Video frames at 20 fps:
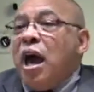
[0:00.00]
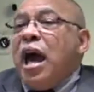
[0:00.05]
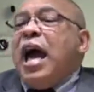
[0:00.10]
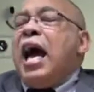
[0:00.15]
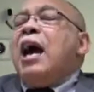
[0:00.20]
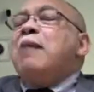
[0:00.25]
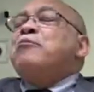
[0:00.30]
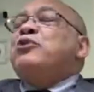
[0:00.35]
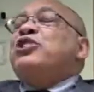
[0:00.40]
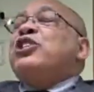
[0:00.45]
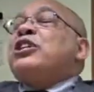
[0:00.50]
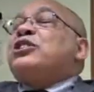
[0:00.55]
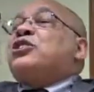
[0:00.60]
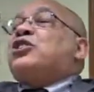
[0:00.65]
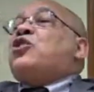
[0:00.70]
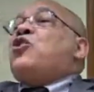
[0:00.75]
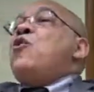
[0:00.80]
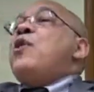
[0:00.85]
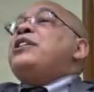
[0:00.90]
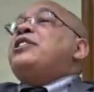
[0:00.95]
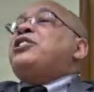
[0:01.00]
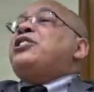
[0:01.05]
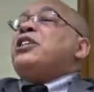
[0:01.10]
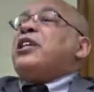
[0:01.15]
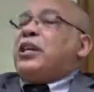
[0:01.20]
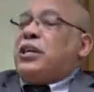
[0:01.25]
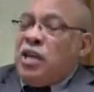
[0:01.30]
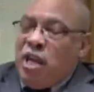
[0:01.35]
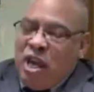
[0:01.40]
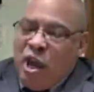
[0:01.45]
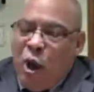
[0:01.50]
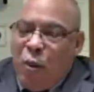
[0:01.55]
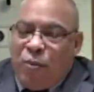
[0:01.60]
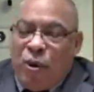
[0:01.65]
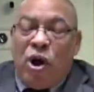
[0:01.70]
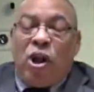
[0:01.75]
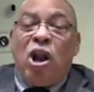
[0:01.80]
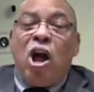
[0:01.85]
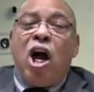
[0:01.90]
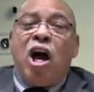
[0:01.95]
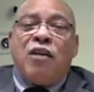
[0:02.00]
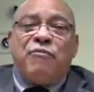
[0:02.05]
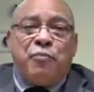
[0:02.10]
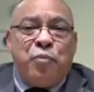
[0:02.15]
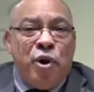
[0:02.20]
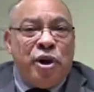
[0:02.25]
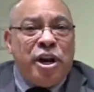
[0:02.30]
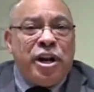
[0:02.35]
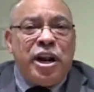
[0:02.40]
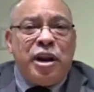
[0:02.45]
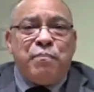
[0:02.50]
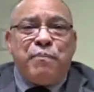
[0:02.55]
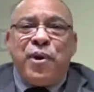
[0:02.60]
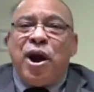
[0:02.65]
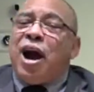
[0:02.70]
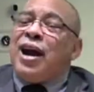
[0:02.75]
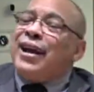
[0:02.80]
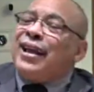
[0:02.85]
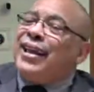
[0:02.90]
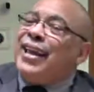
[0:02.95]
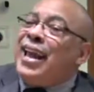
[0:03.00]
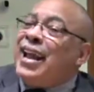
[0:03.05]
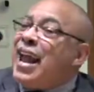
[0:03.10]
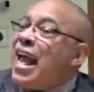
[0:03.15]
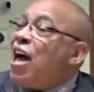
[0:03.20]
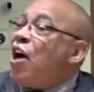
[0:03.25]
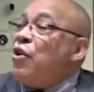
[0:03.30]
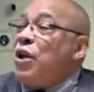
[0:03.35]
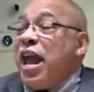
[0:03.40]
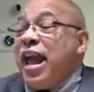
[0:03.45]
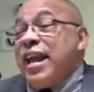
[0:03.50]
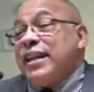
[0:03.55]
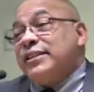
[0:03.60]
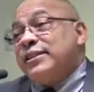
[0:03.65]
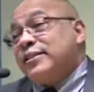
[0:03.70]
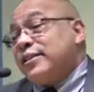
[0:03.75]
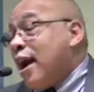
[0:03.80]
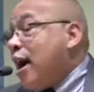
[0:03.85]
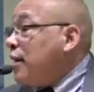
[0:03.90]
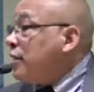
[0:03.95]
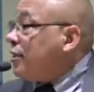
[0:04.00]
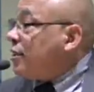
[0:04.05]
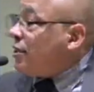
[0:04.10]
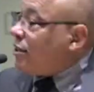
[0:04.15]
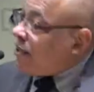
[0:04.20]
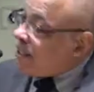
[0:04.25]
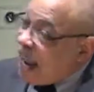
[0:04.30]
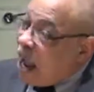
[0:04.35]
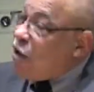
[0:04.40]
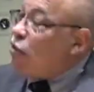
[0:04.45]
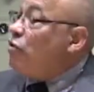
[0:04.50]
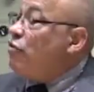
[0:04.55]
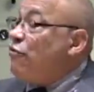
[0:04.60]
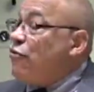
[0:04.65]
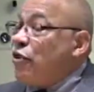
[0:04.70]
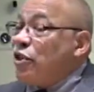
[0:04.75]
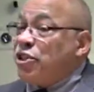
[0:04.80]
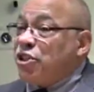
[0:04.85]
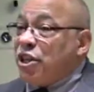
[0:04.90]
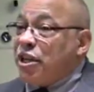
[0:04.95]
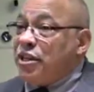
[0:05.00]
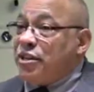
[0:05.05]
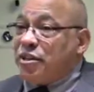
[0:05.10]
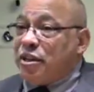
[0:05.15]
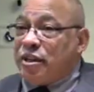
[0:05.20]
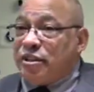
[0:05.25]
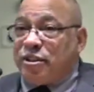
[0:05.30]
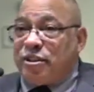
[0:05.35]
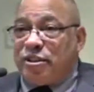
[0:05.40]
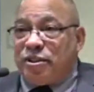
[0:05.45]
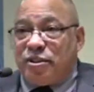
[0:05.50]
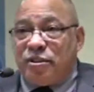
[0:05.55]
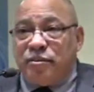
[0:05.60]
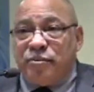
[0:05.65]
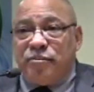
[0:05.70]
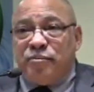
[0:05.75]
I'm just quenching, pull off, put it in park, get out, and start shouting for Jesus.